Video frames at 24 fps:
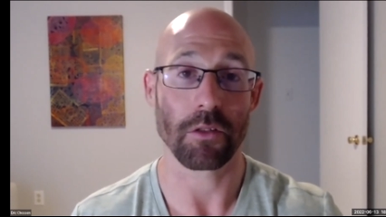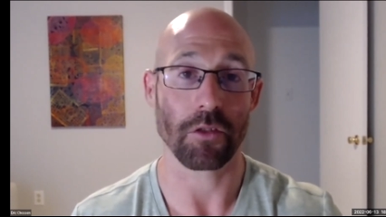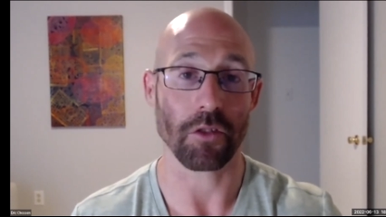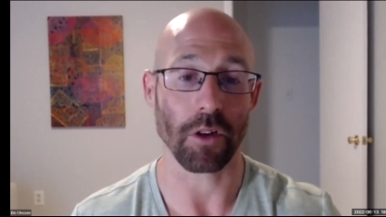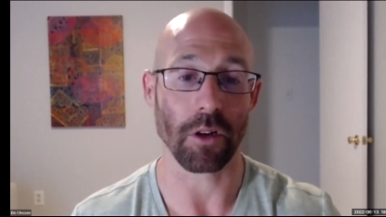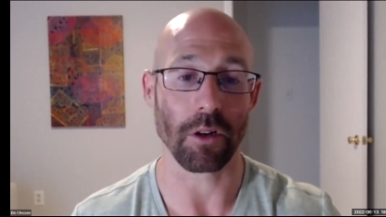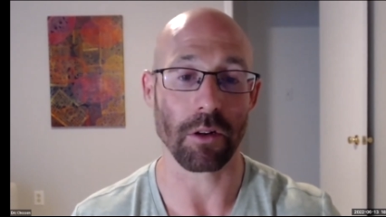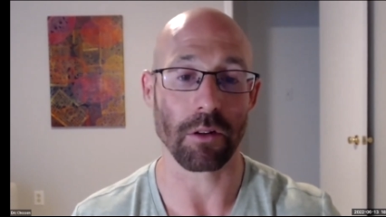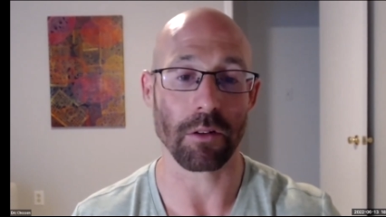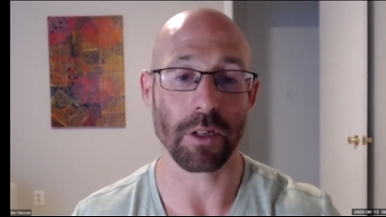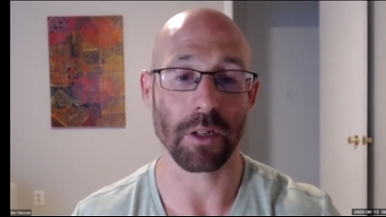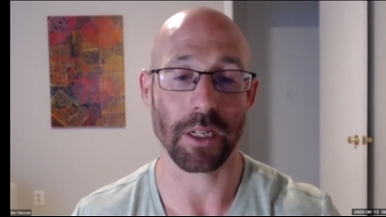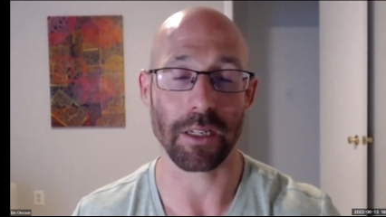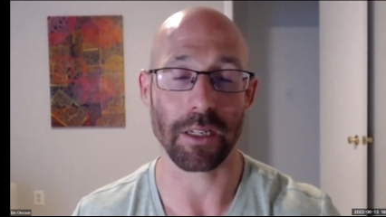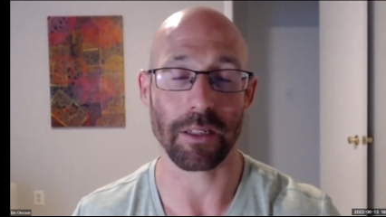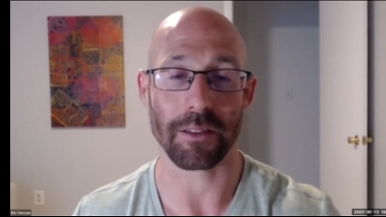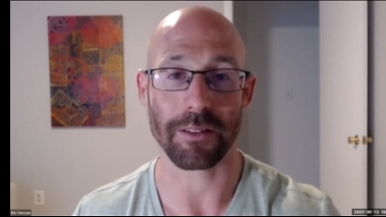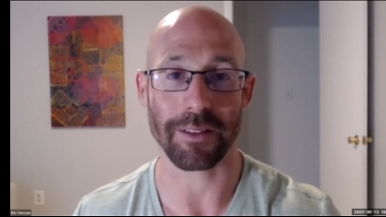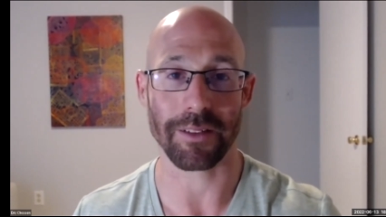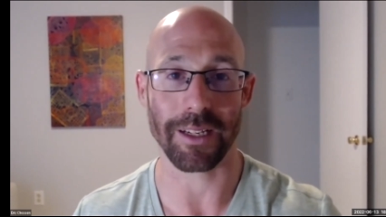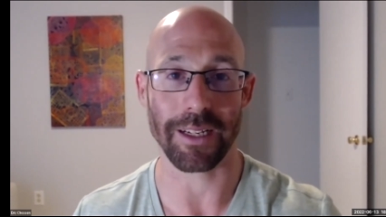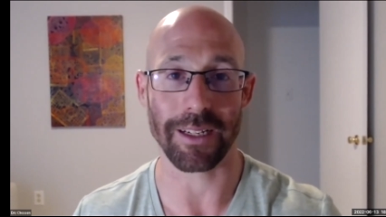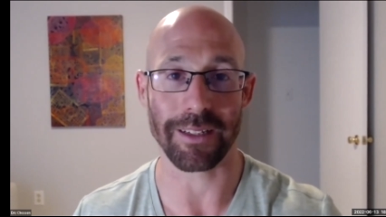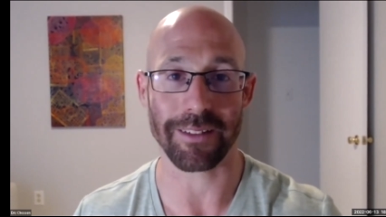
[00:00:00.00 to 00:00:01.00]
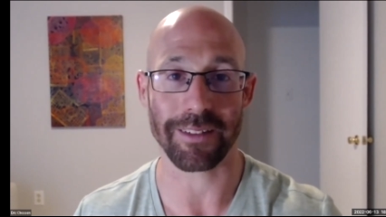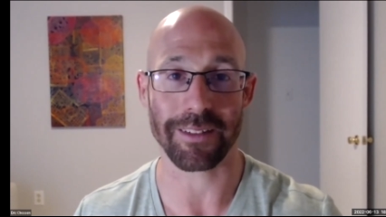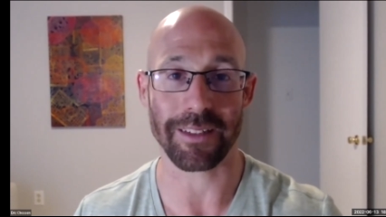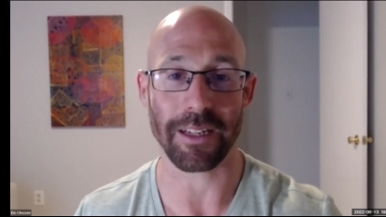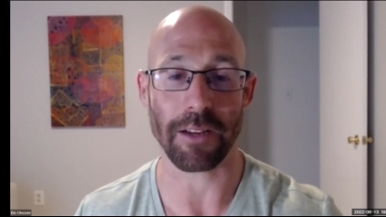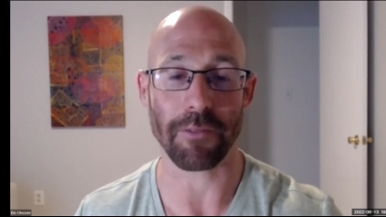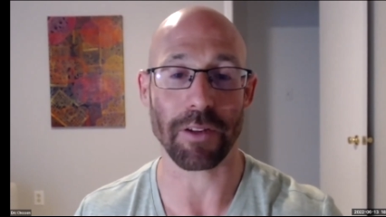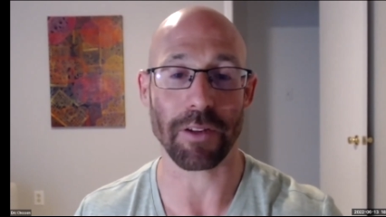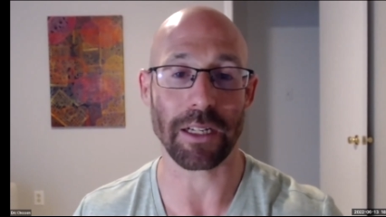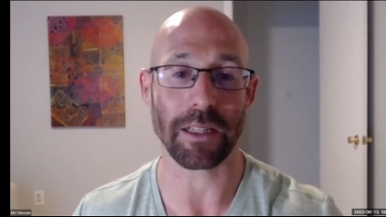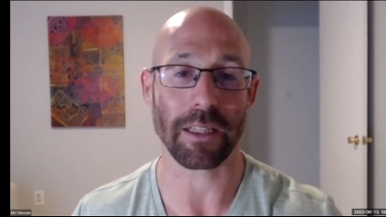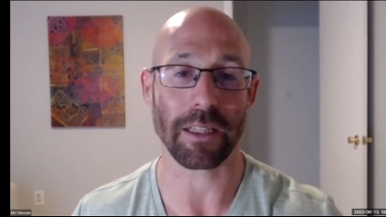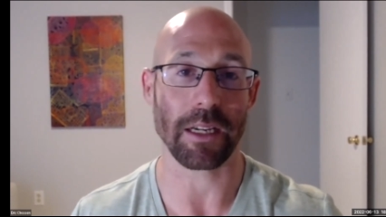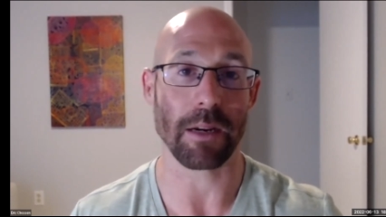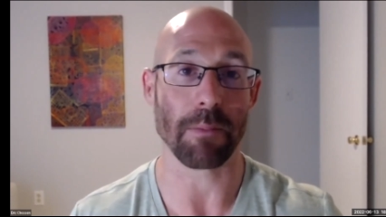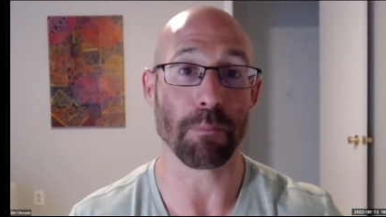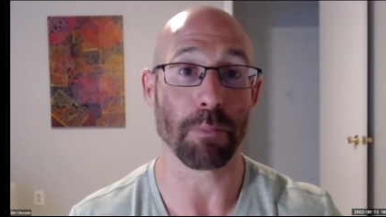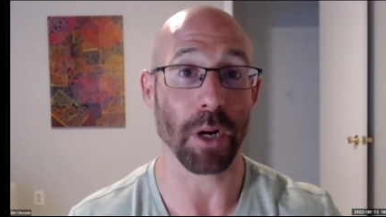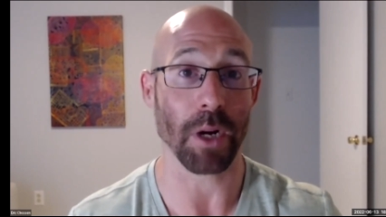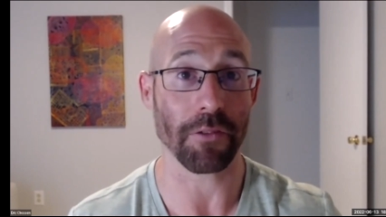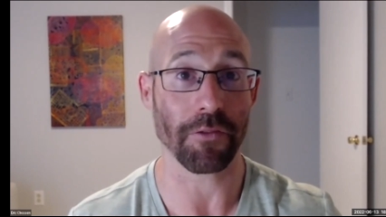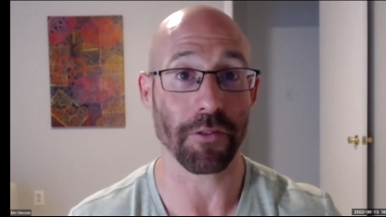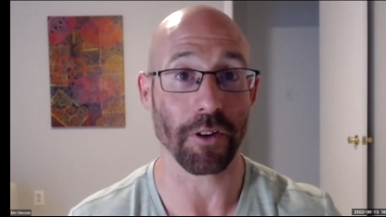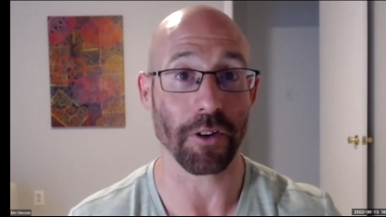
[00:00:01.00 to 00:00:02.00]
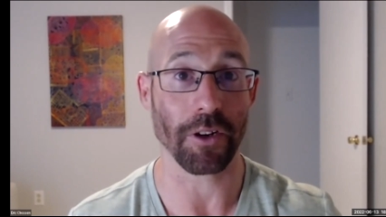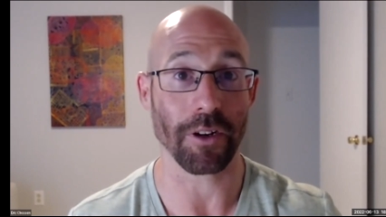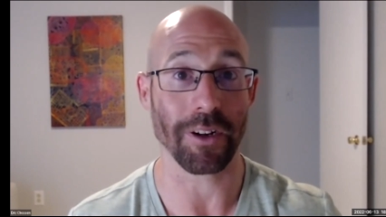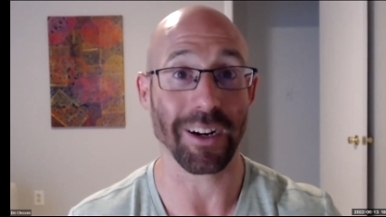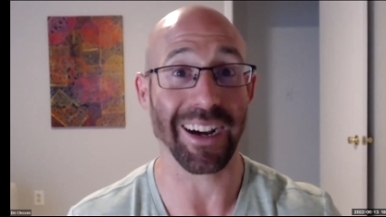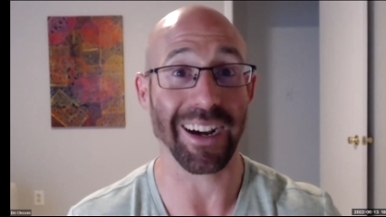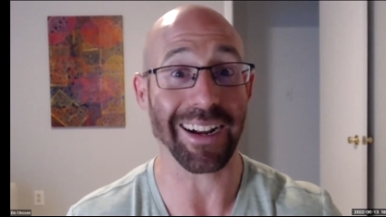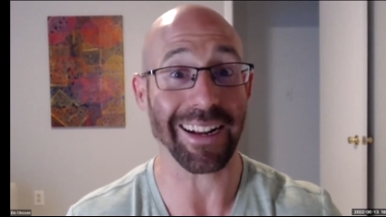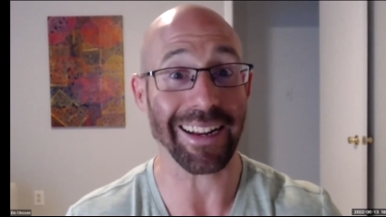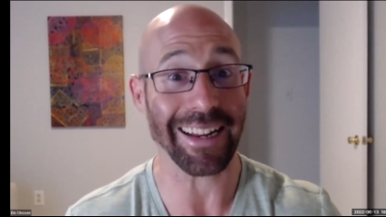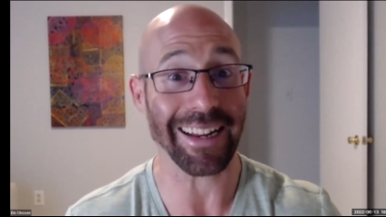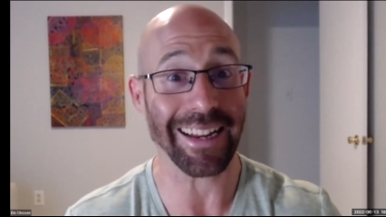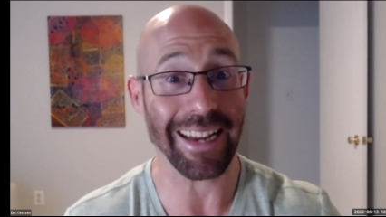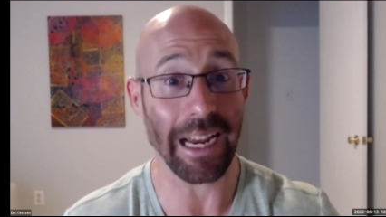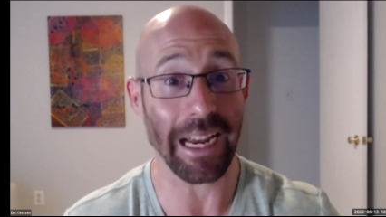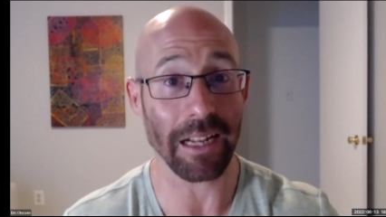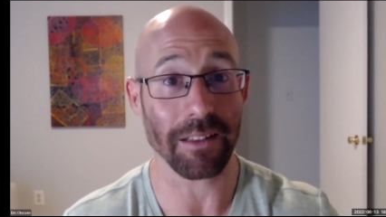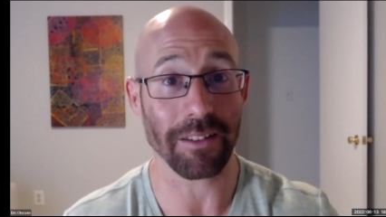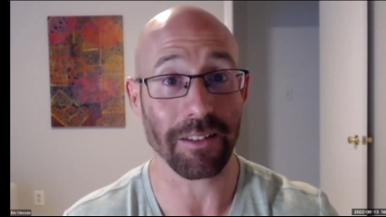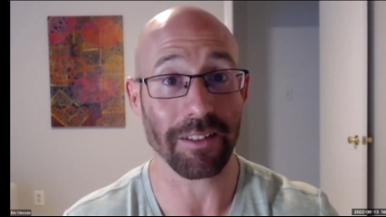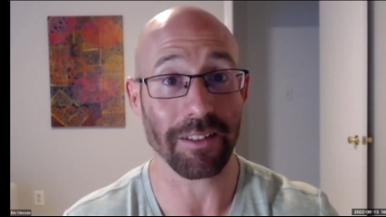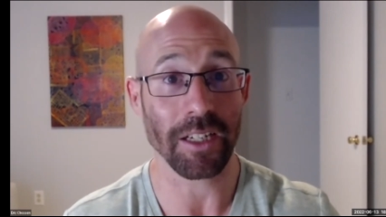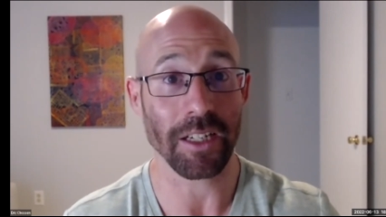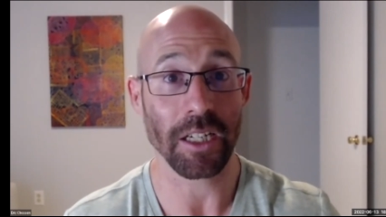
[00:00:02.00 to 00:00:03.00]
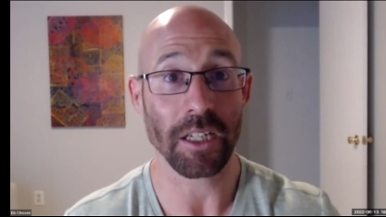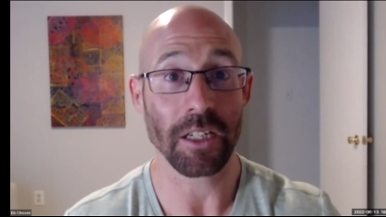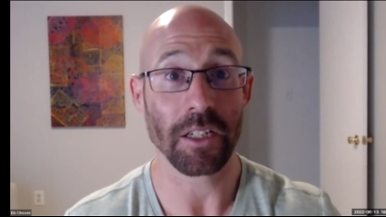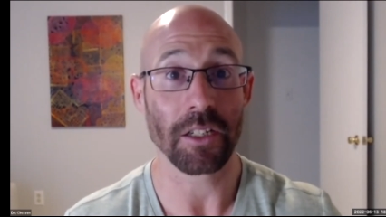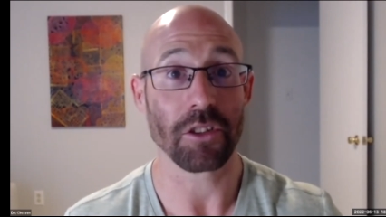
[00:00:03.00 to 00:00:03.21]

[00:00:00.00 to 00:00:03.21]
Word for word: So it it's definitely a buffer against